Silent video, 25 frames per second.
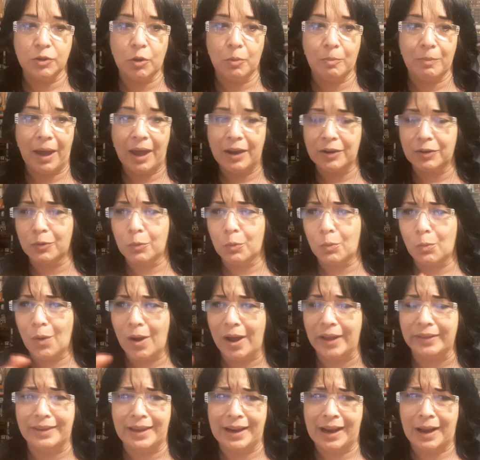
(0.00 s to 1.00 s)
no matter
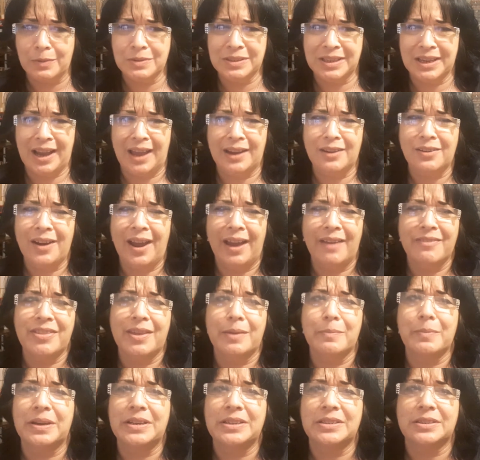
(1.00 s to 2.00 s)
what, like I was like, I don't have
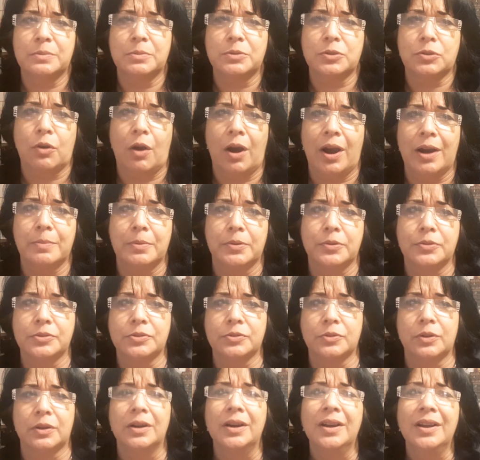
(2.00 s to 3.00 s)
that many
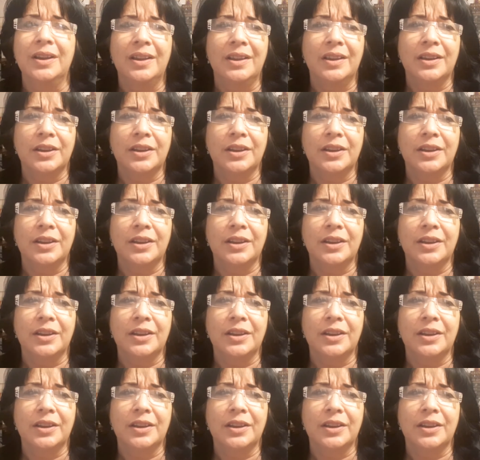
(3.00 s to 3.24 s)
subscribers, or,